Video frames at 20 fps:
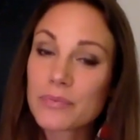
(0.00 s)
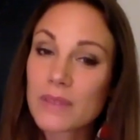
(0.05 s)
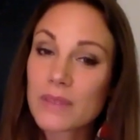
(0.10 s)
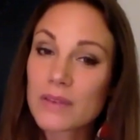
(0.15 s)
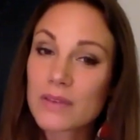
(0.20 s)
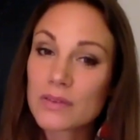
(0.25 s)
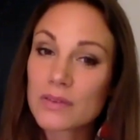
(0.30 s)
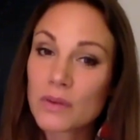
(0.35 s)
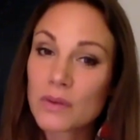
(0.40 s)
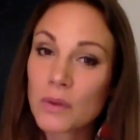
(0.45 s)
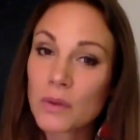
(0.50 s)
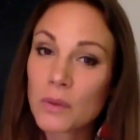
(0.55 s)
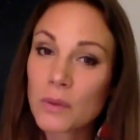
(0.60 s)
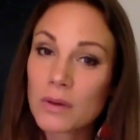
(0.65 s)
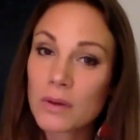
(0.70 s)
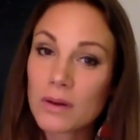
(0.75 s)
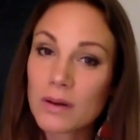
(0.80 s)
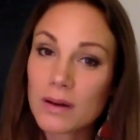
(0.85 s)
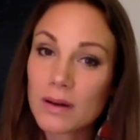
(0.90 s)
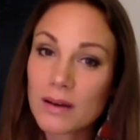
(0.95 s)

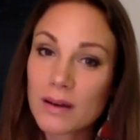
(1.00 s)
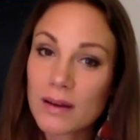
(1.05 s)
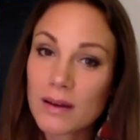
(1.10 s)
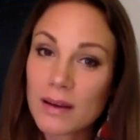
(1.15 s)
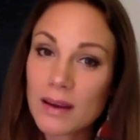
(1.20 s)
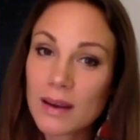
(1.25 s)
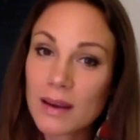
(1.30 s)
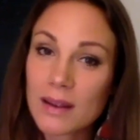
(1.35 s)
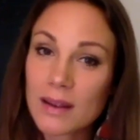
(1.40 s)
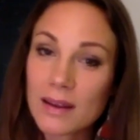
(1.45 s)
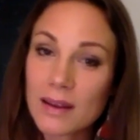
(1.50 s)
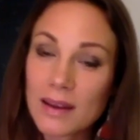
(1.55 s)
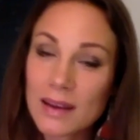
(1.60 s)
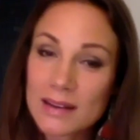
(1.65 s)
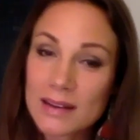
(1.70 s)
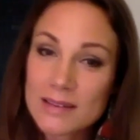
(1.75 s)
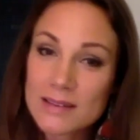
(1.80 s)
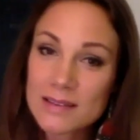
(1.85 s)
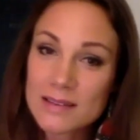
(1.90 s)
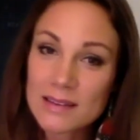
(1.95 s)
So
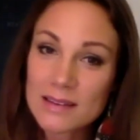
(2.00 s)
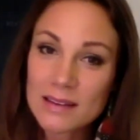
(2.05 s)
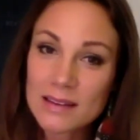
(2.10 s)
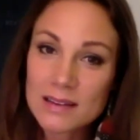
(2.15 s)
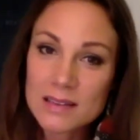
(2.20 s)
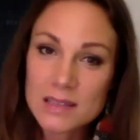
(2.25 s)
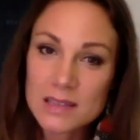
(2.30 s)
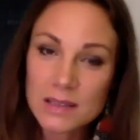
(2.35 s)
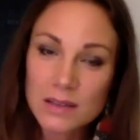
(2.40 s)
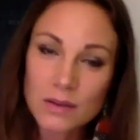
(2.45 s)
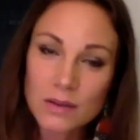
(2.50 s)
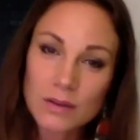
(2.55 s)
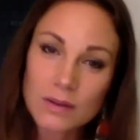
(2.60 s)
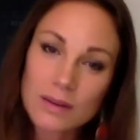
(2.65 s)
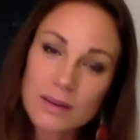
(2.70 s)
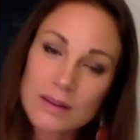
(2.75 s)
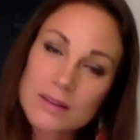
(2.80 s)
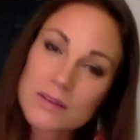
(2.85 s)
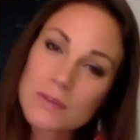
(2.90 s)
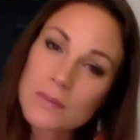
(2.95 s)

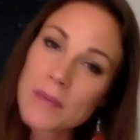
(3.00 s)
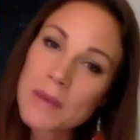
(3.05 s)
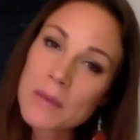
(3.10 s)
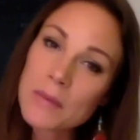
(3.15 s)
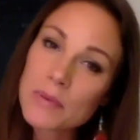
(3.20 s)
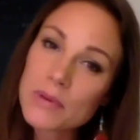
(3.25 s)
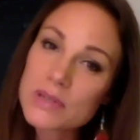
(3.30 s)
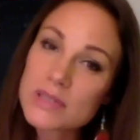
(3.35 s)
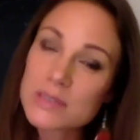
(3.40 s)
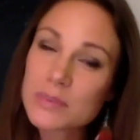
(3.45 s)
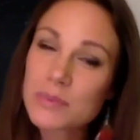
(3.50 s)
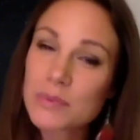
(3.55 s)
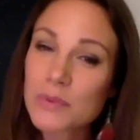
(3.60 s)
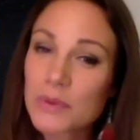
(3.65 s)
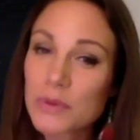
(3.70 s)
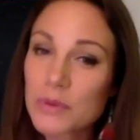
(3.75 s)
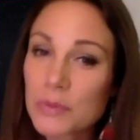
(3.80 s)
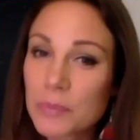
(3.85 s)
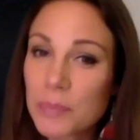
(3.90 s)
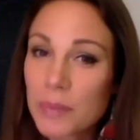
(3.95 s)
it's a membership
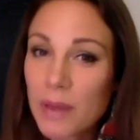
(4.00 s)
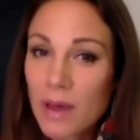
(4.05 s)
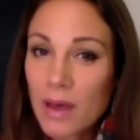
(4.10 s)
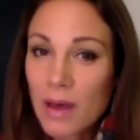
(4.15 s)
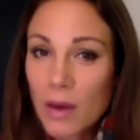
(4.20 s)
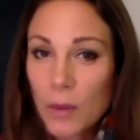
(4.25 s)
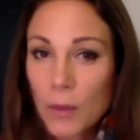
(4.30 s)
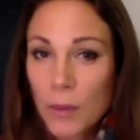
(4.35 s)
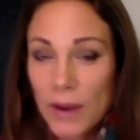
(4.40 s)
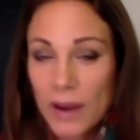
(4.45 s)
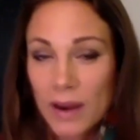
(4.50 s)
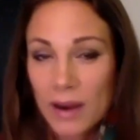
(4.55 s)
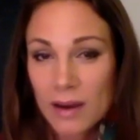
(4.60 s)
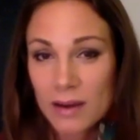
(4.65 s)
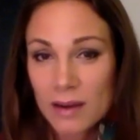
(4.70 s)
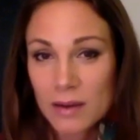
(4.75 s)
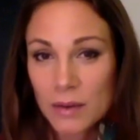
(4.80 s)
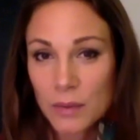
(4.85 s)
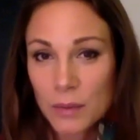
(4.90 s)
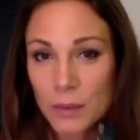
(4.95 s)
group
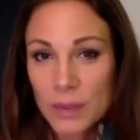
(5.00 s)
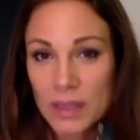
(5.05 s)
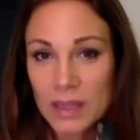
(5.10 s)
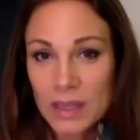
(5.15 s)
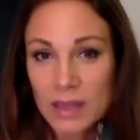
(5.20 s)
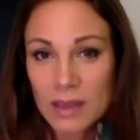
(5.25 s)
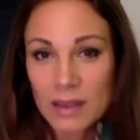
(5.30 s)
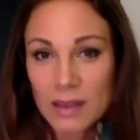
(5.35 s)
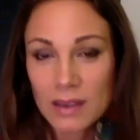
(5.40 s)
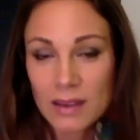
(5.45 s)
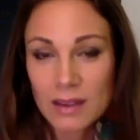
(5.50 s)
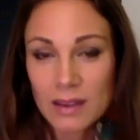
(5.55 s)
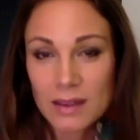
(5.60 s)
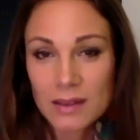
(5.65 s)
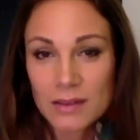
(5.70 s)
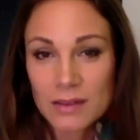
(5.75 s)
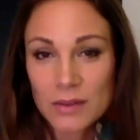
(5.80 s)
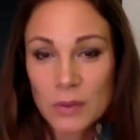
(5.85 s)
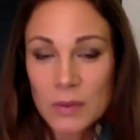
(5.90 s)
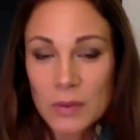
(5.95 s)
where we
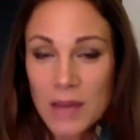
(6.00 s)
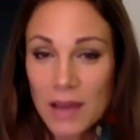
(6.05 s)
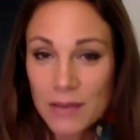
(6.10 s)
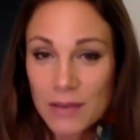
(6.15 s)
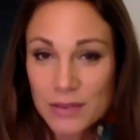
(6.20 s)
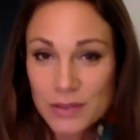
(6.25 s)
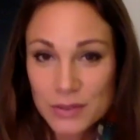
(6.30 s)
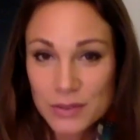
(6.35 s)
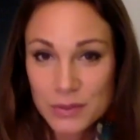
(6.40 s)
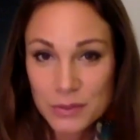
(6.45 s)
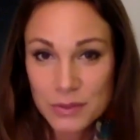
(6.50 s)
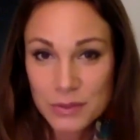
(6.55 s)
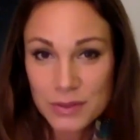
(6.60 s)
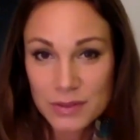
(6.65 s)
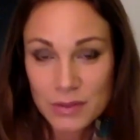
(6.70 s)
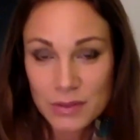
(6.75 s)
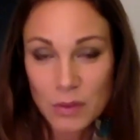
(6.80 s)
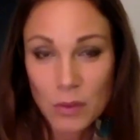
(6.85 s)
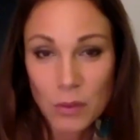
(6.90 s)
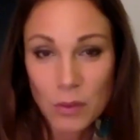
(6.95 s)
don't have to do
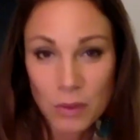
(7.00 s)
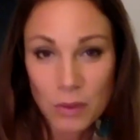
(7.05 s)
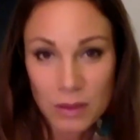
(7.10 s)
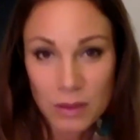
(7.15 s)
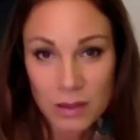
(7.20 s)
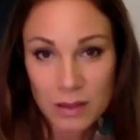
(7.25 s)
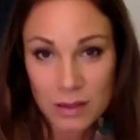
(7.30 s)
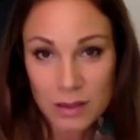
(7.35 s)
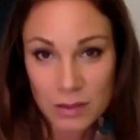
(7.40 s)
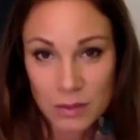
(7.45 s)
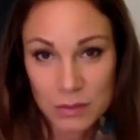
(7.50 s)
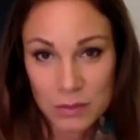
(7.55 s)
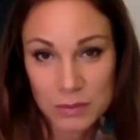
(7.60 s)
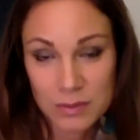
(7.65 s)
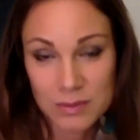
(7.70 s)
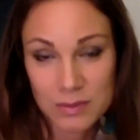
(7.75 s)
this all alone,